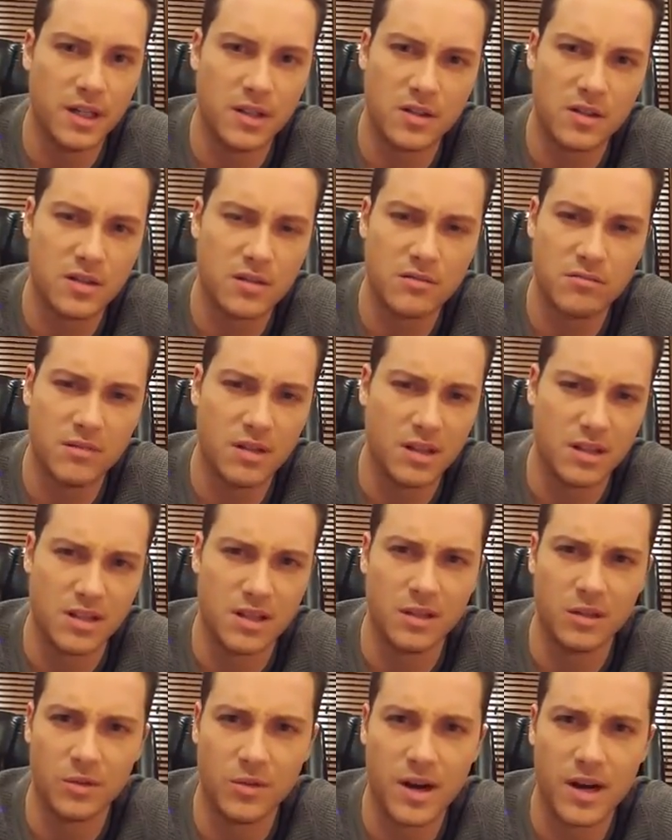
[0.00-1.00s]
It's
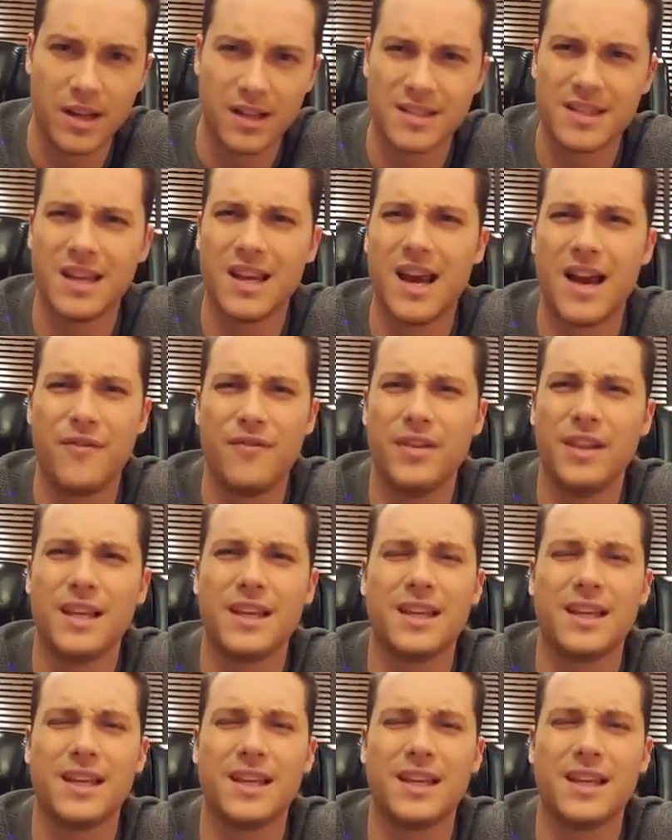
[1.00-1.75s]
exhilarating. It's like, I feel